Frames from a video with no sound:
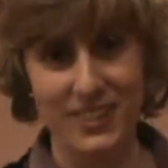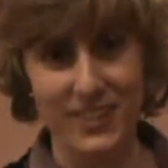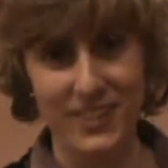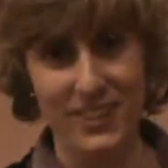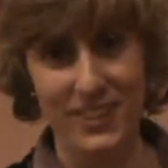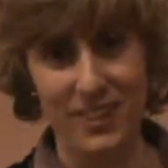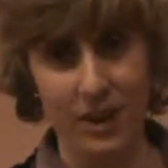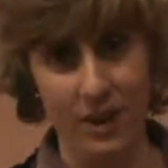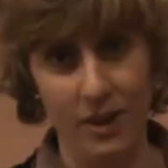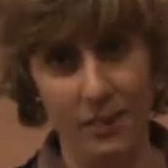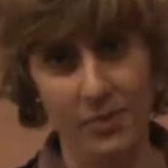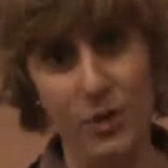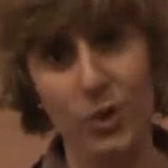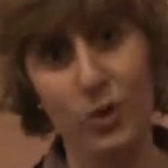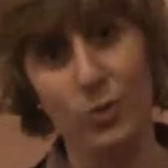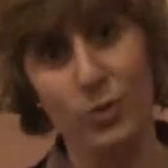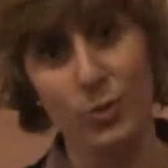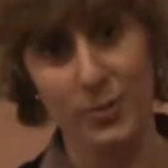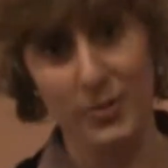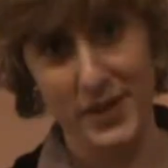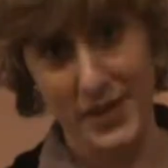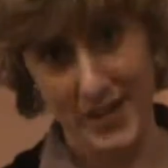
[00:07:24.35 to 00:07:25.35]
who
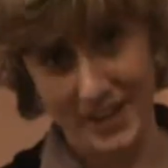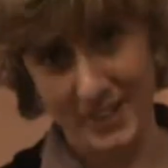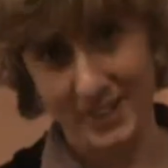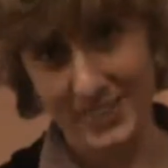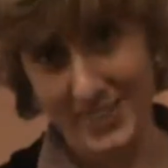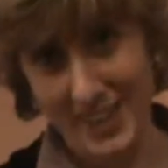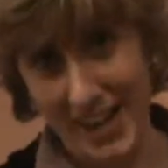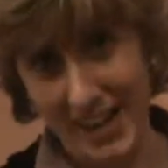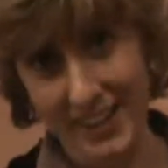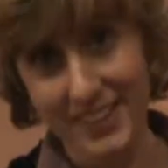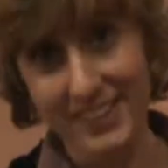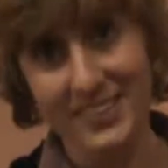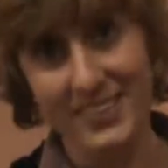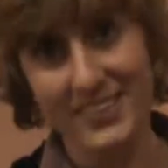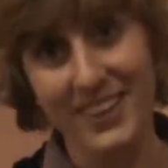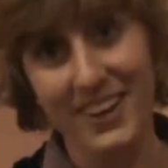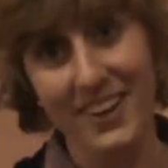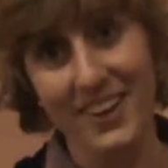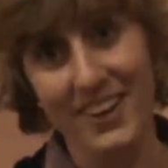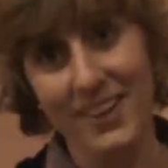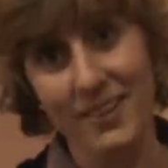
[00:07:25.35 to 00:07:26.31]
will be next,